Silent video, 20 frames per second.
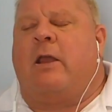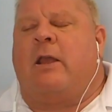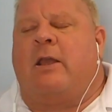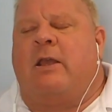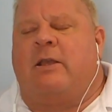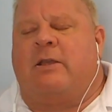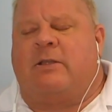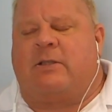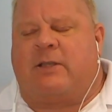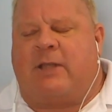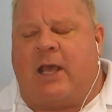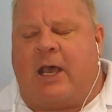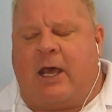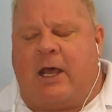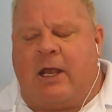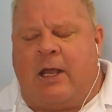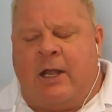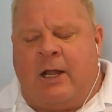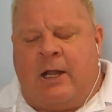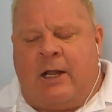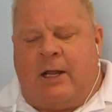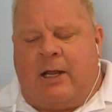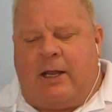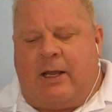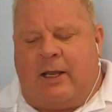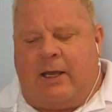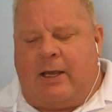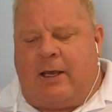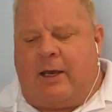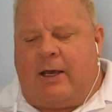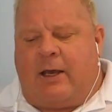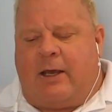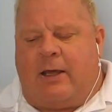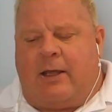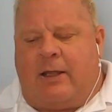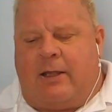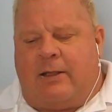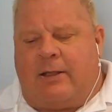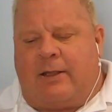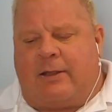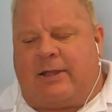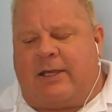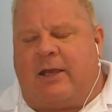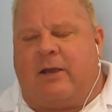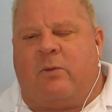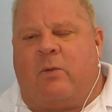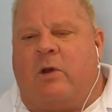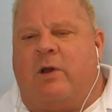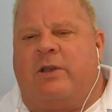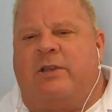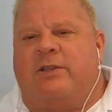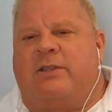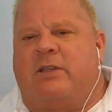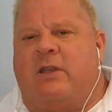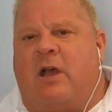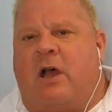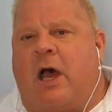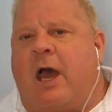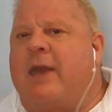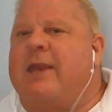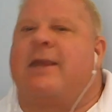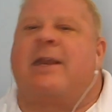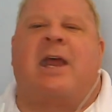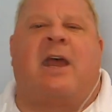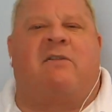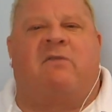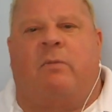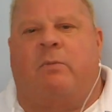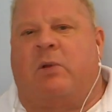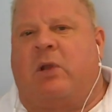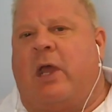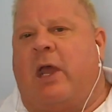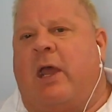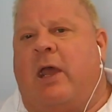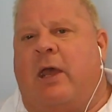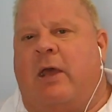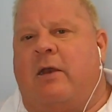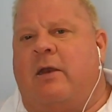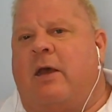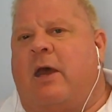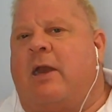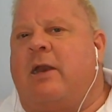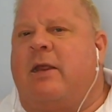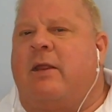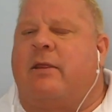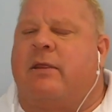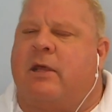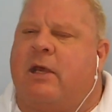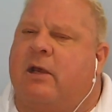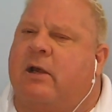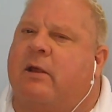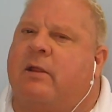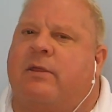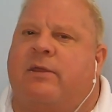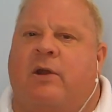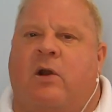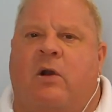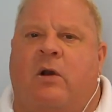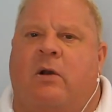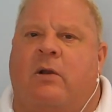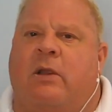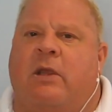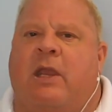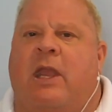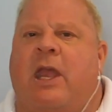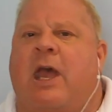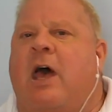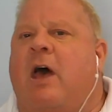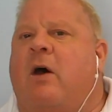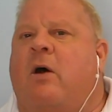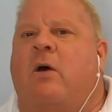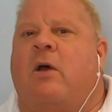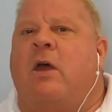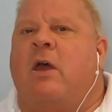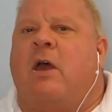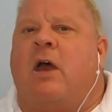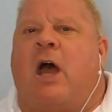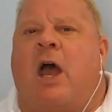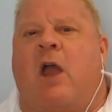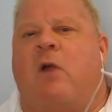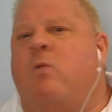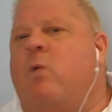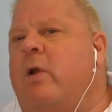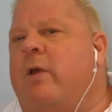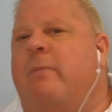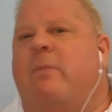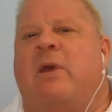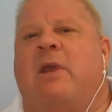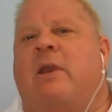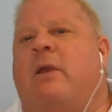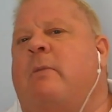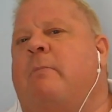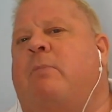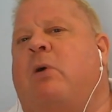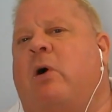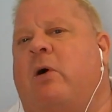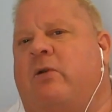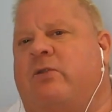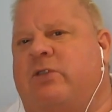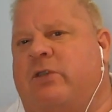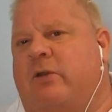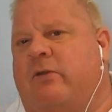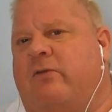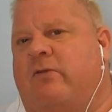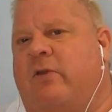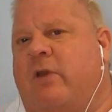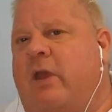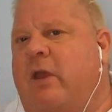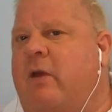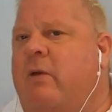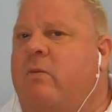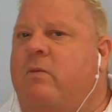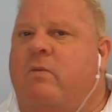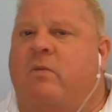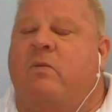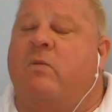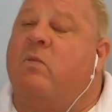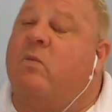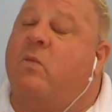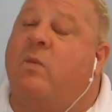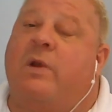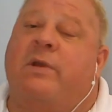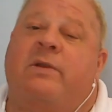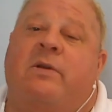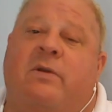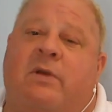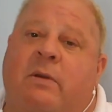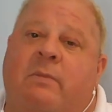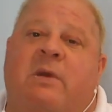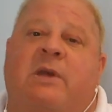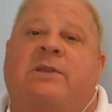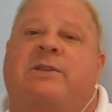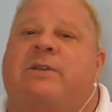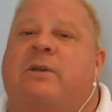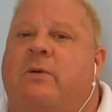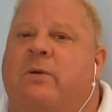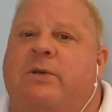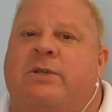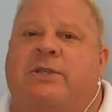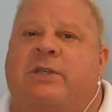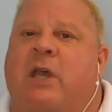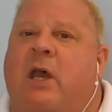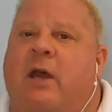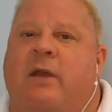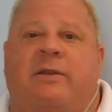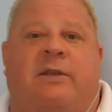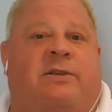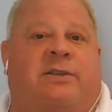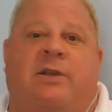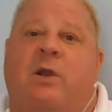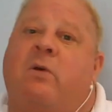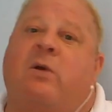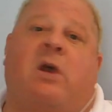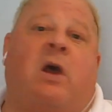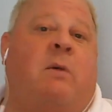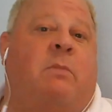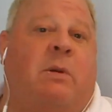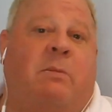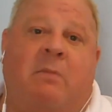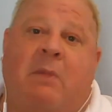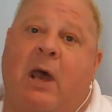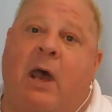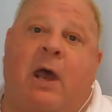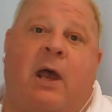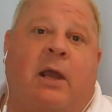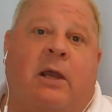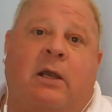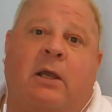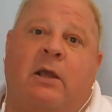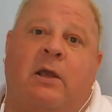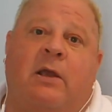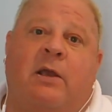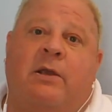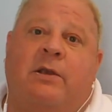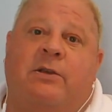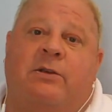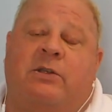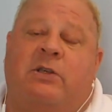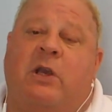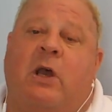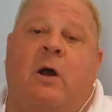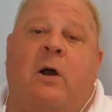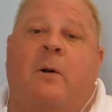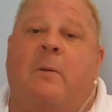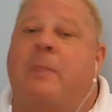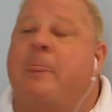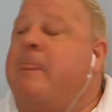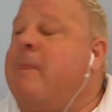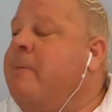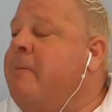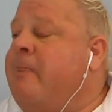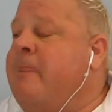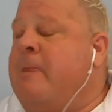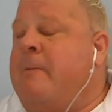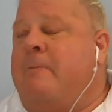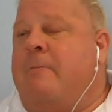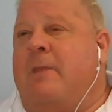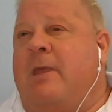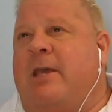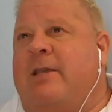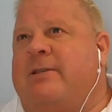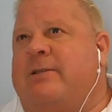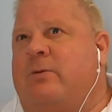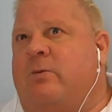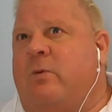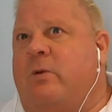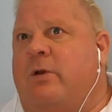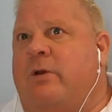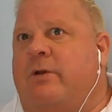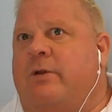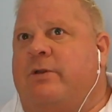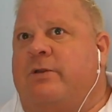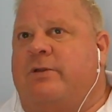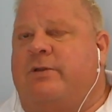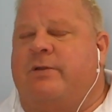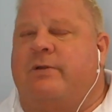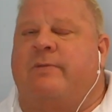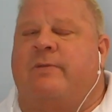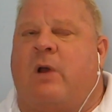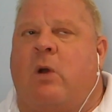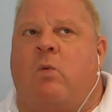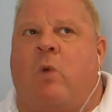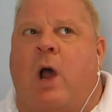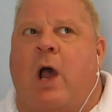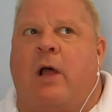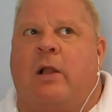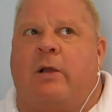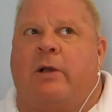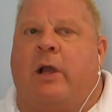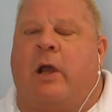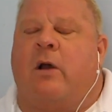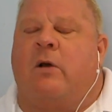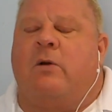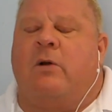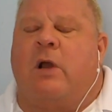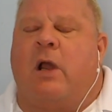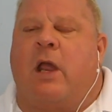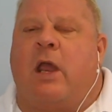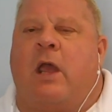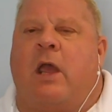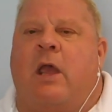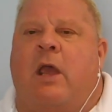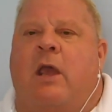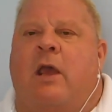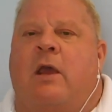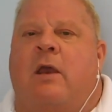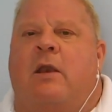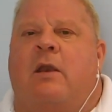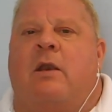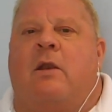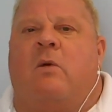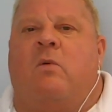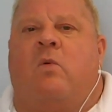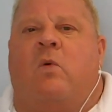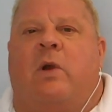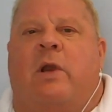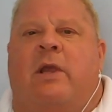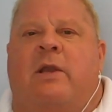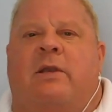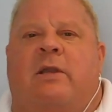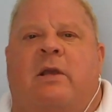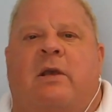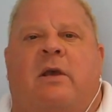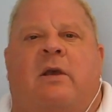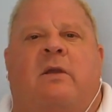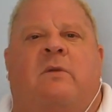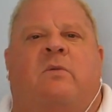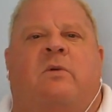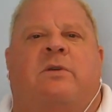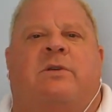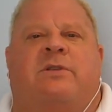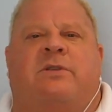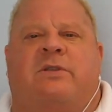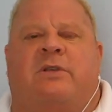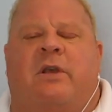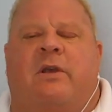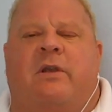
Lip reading: is that The thing was, I didn't have a plan. I didn't think it thoroughly out. I would have been impulsive. And when you commit suicide, there's no coming back. So this was a while ago. And what he did was,